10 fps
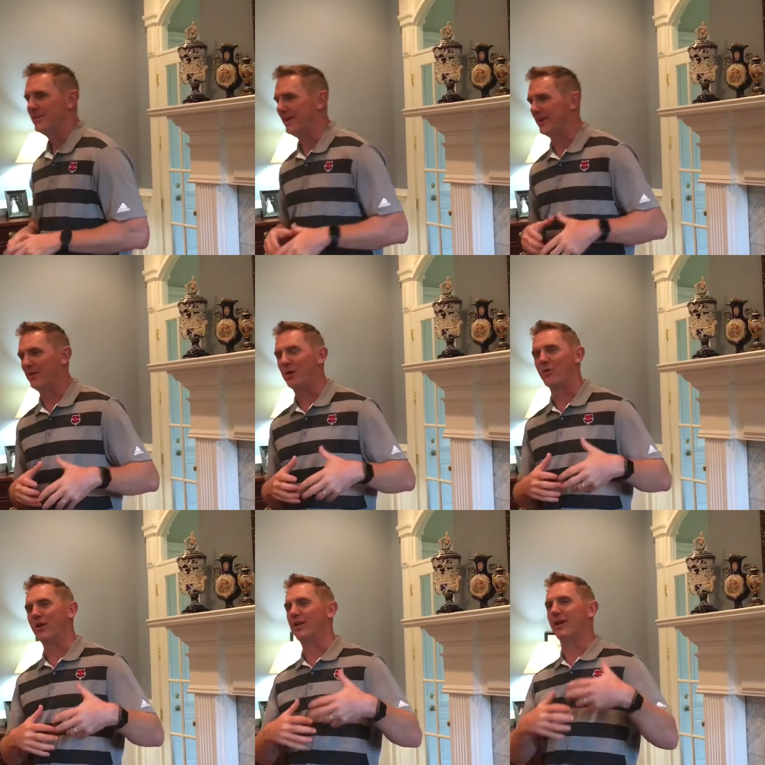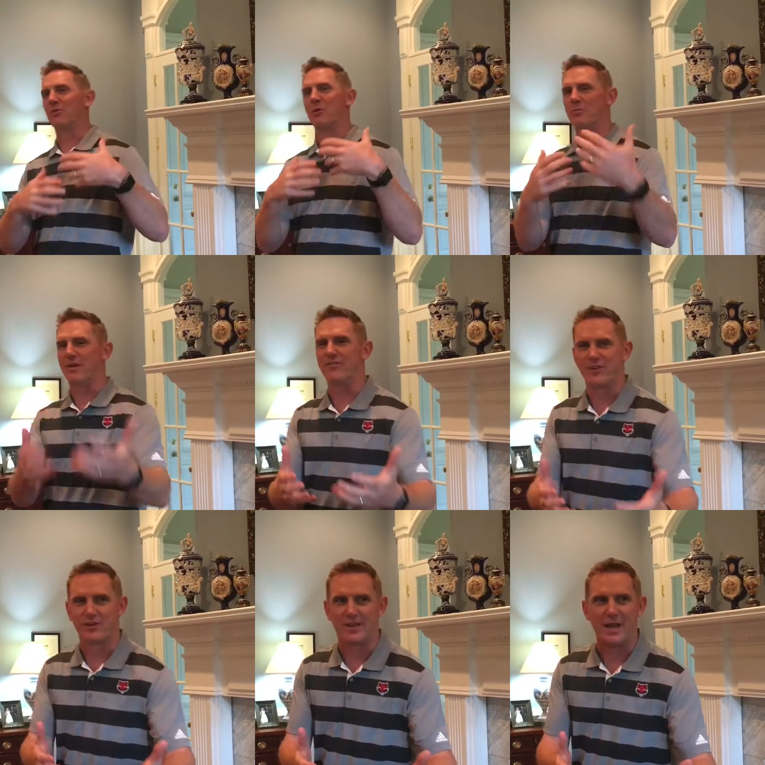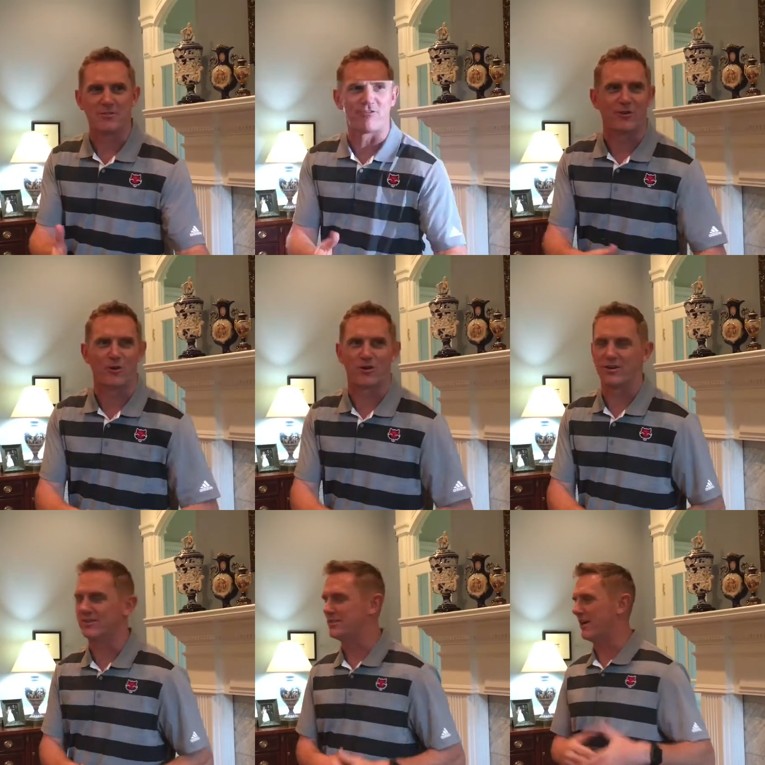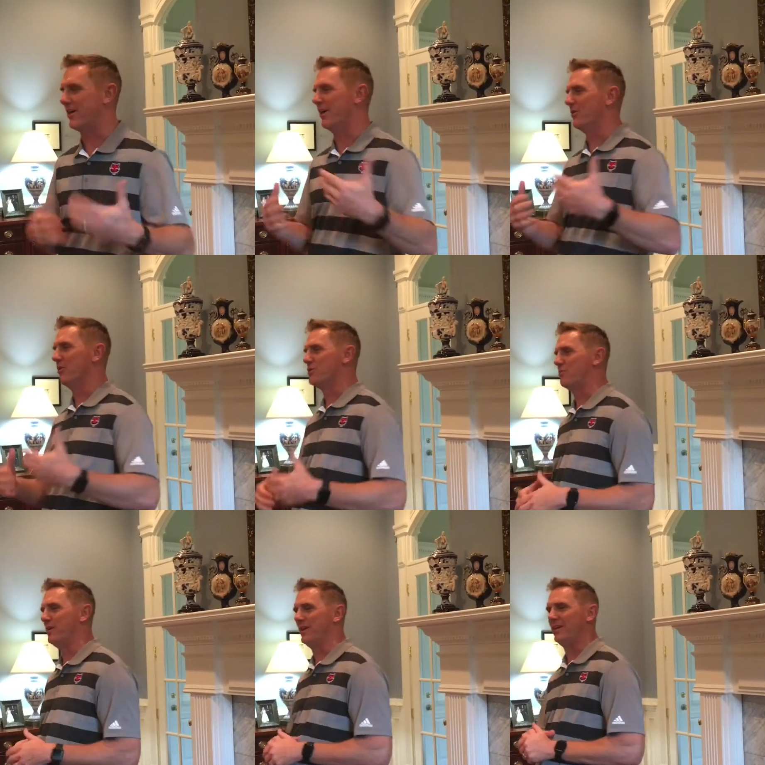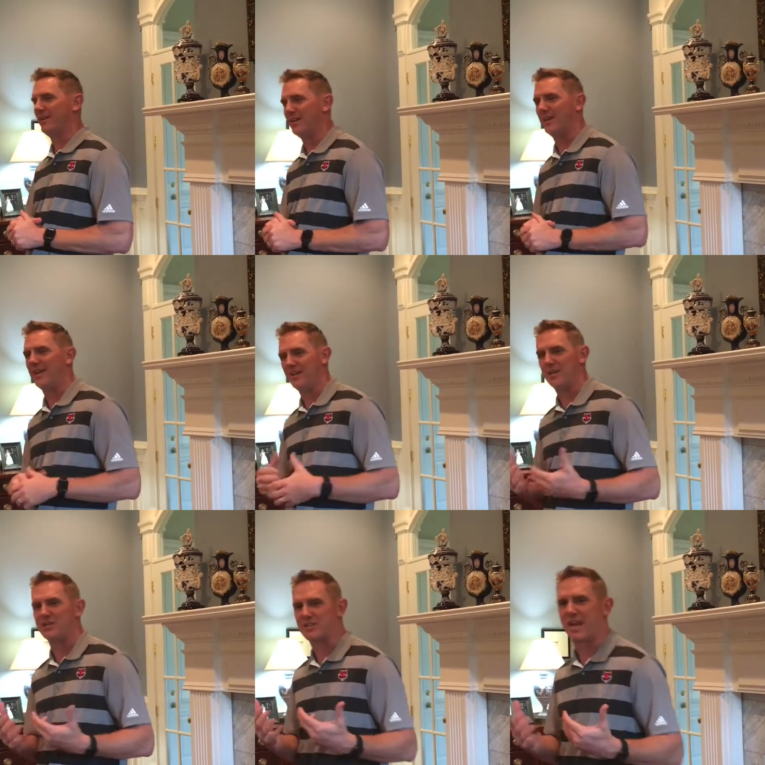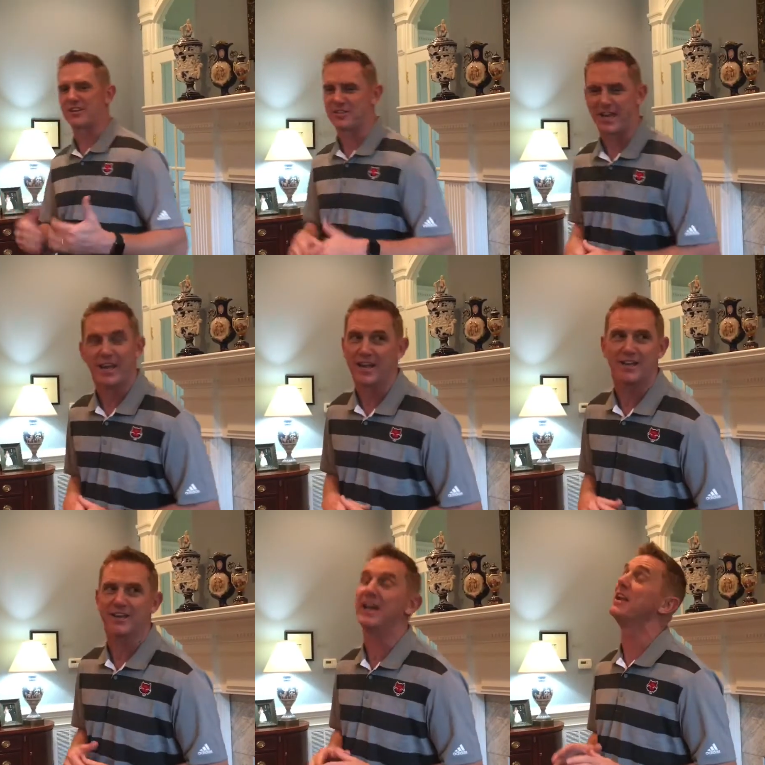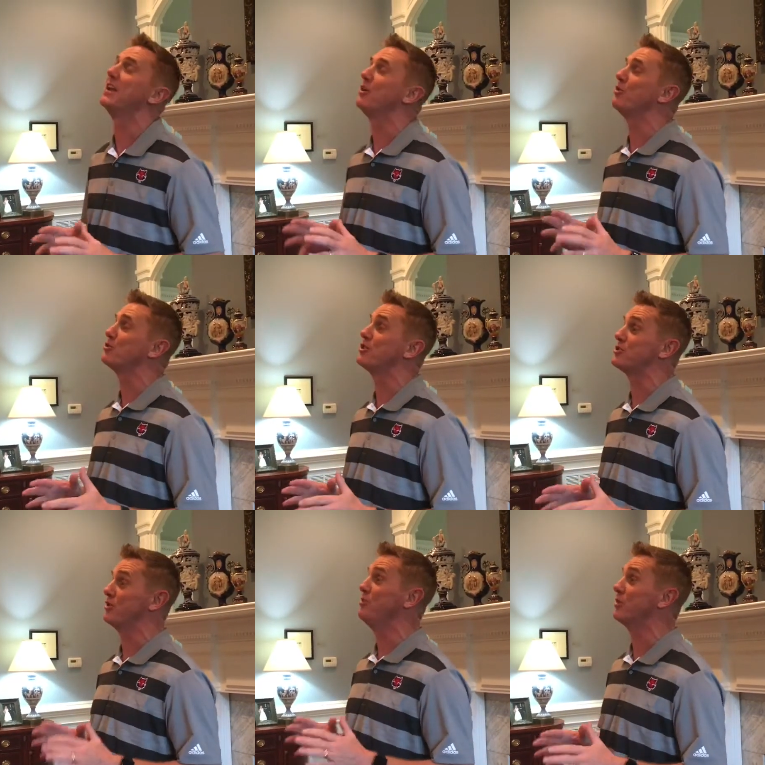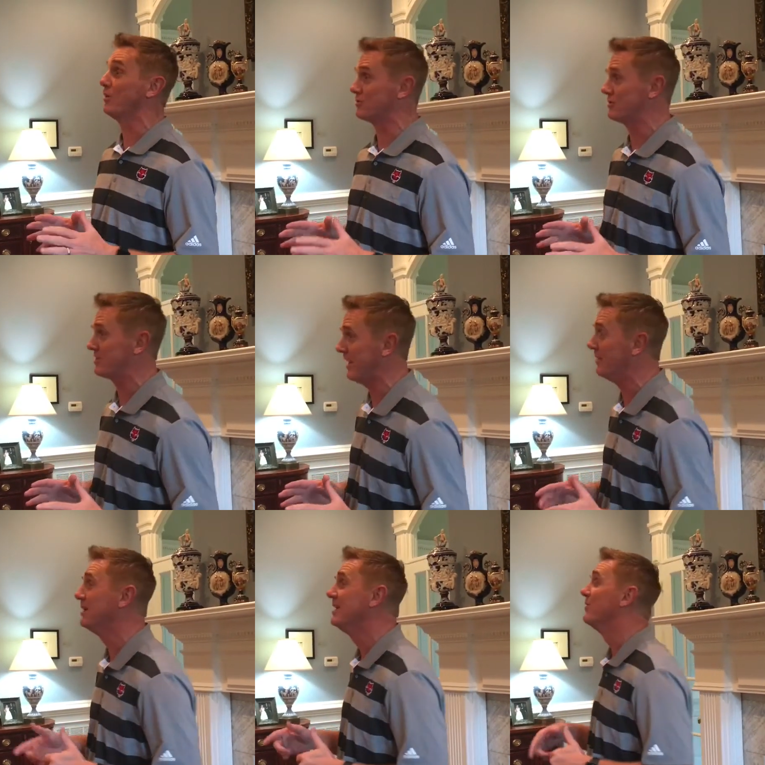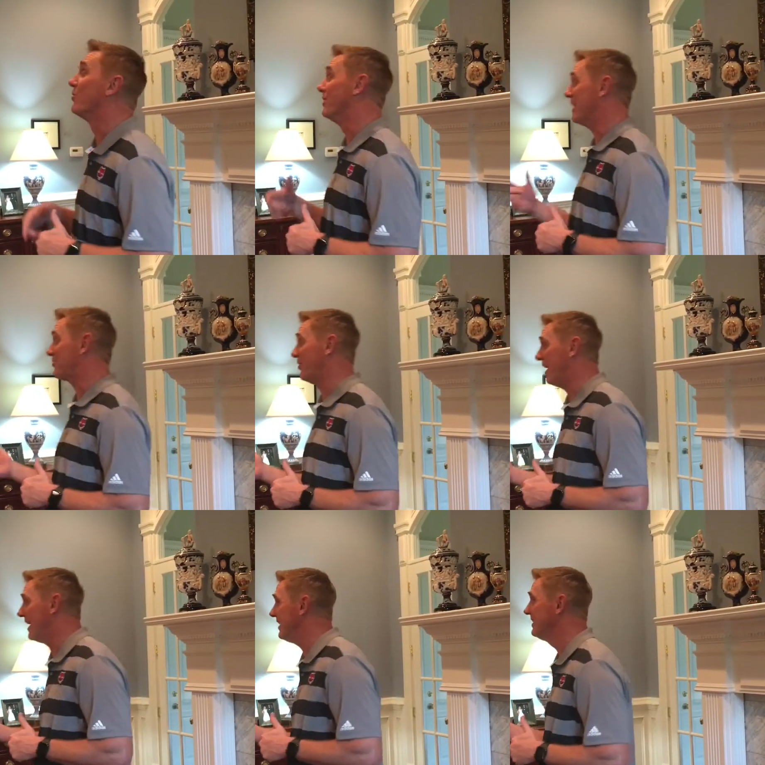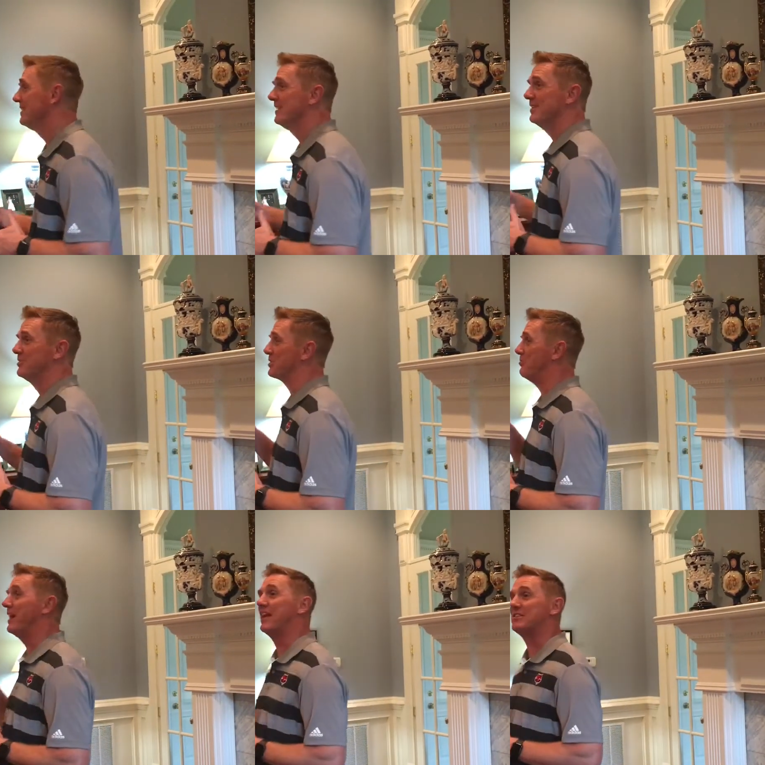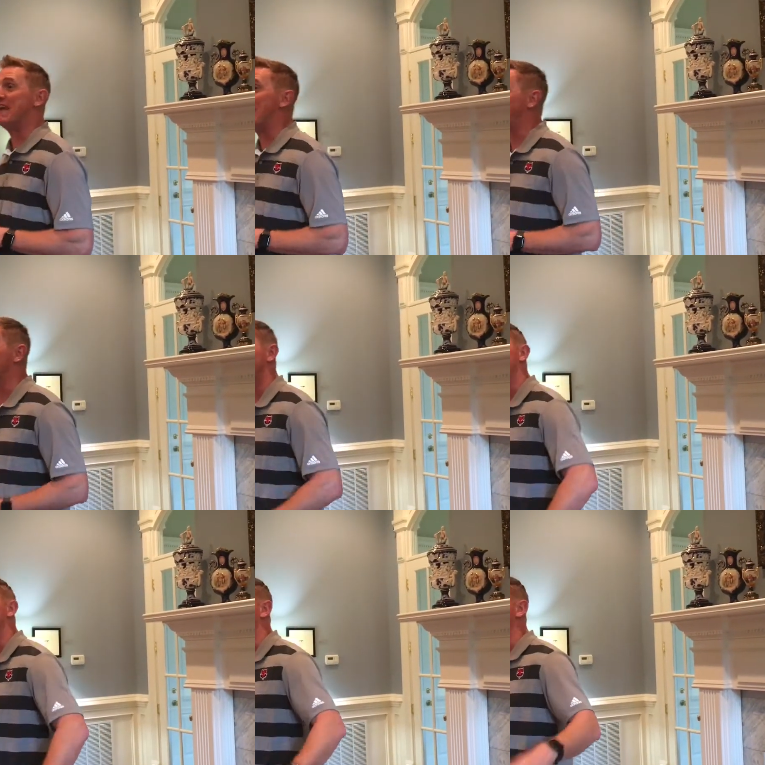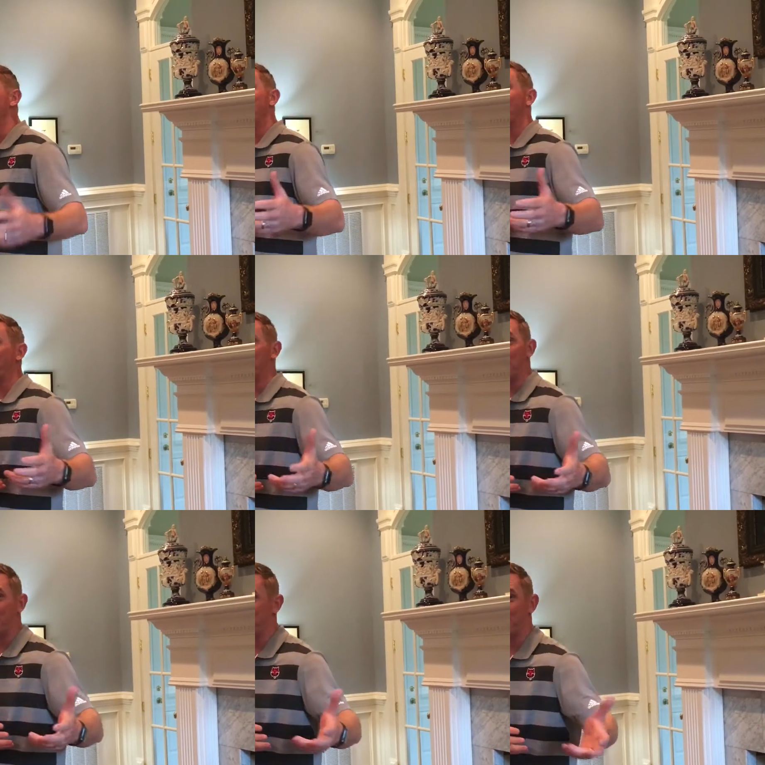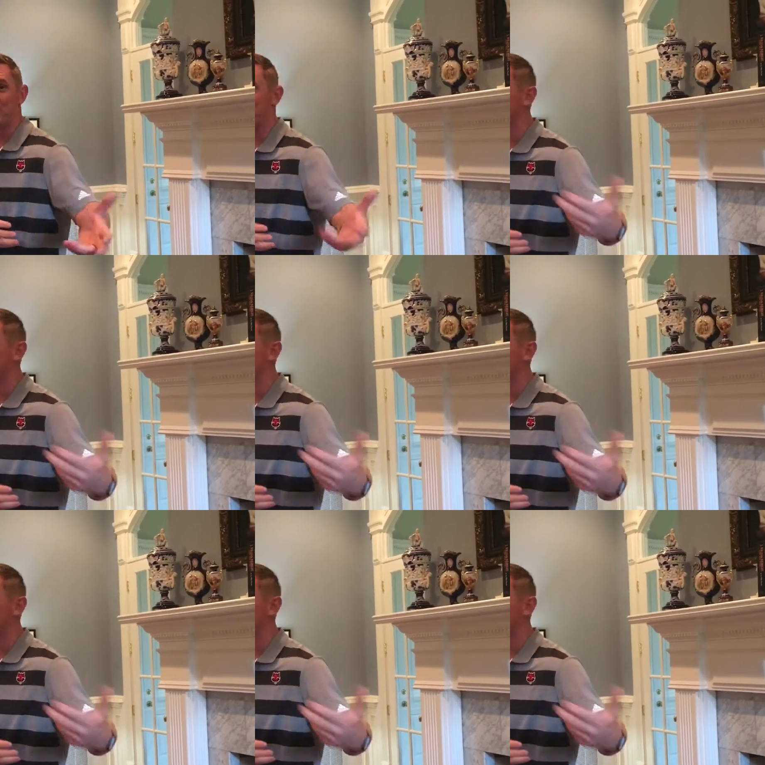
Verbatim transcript: And we were in uh, we were in the day before, and Terry introduced me, and, and he, he just kind of said, "Hey, I didn't I didn't introduce you as the new coach this time." Well, yesterday it's as big as Dallas. Your new head football coach.